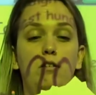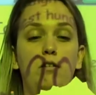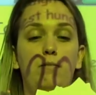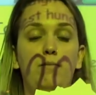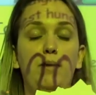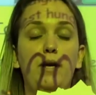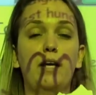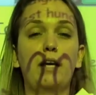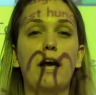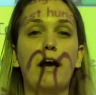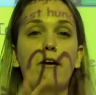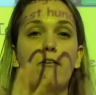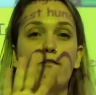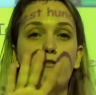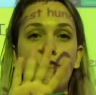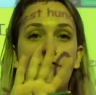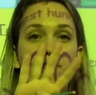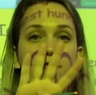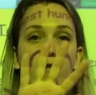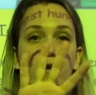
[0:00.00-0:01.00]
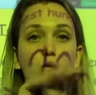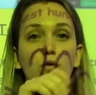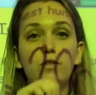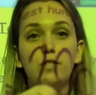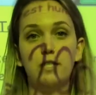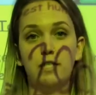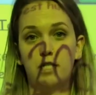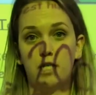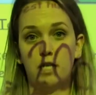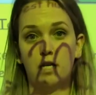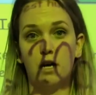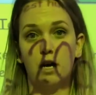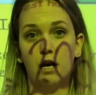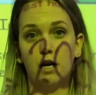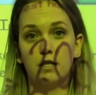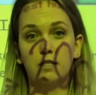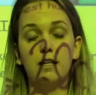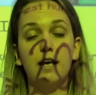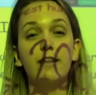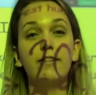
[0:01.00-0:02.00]
pick out 4 digit
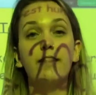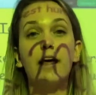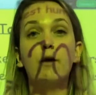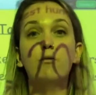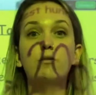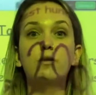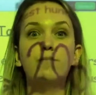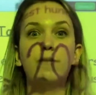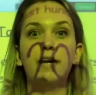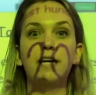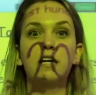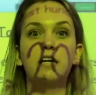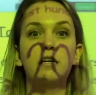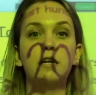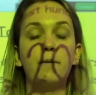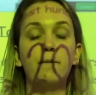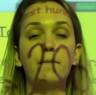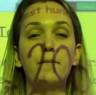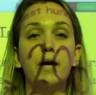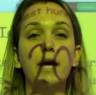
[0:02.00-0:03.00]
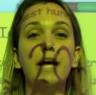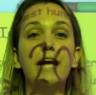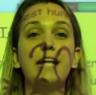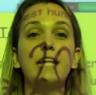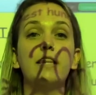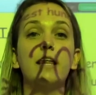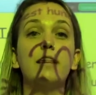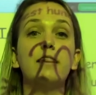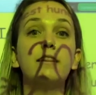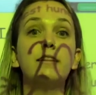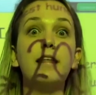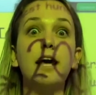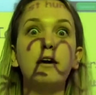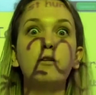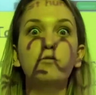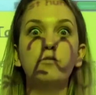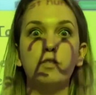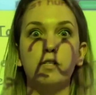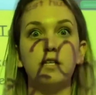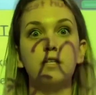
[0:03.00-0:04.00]
cards, and that would make a number in the
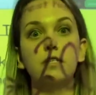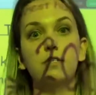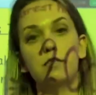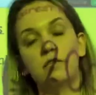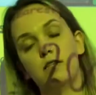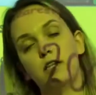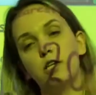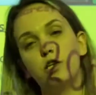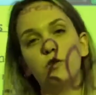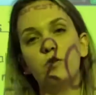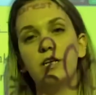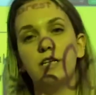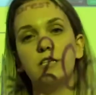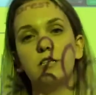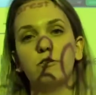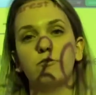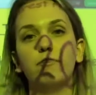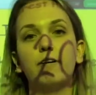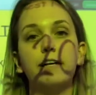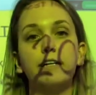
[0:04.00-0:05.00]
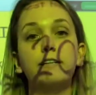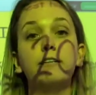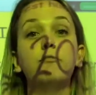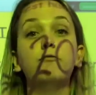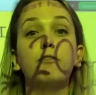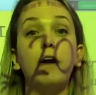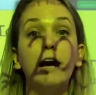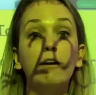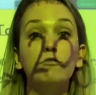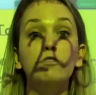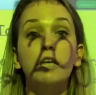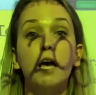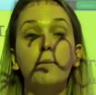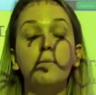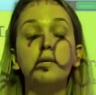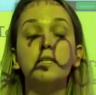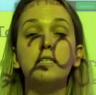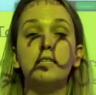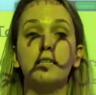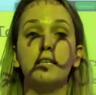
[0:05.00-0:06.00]
thousands that you need to round up
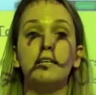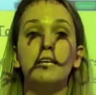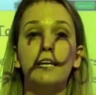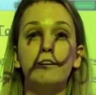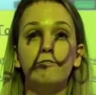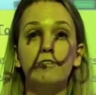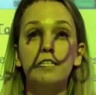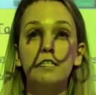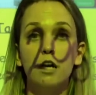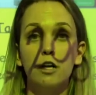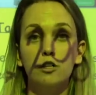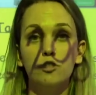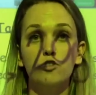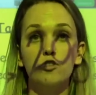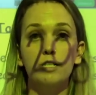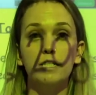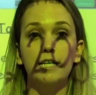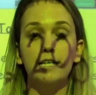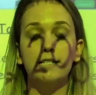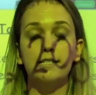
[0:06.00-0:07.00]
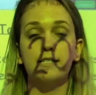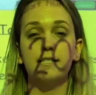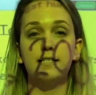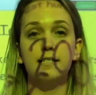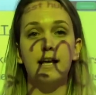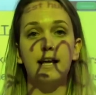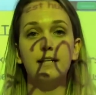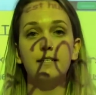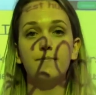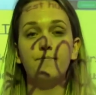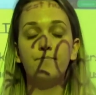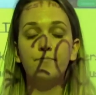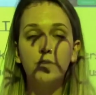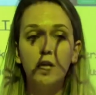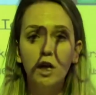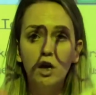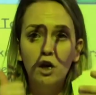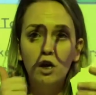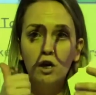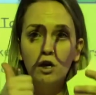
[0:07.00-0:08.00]
to the nearest 100 instead.
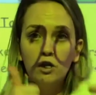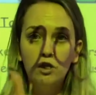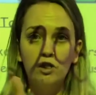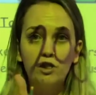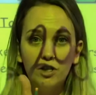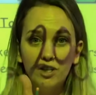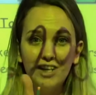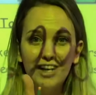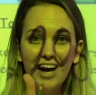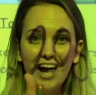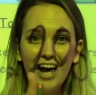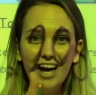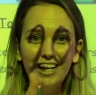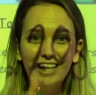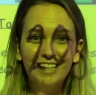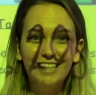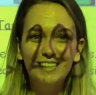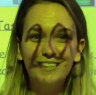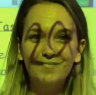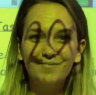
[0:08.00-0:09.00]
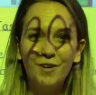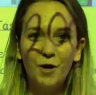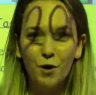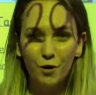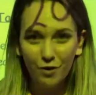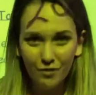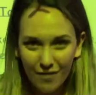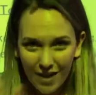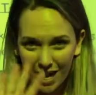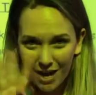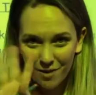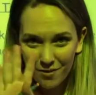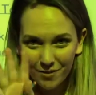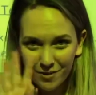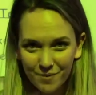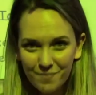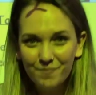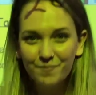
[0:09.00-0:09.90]
Good luck! Au revoir!